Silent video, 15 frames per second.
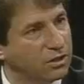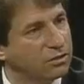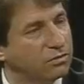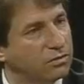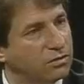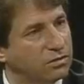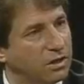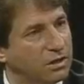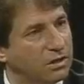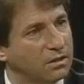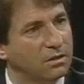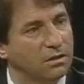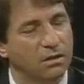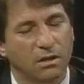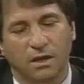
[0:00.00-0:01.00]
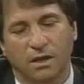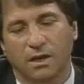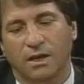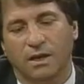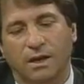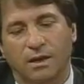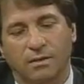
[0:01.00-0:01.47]
finish for a second,
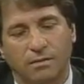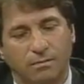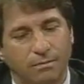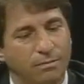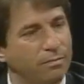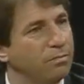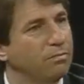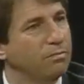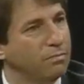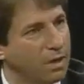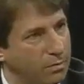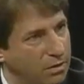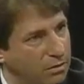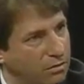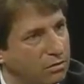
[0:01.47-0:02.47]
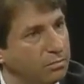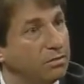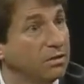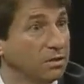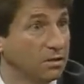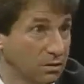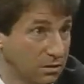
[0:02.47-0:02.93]
and maybe this will
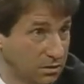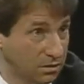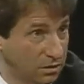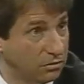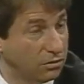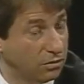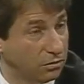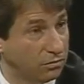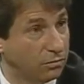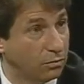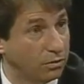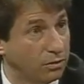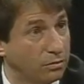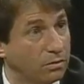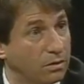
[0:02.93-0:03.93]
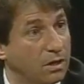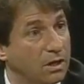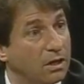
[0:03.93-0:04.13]
be a little easier for you.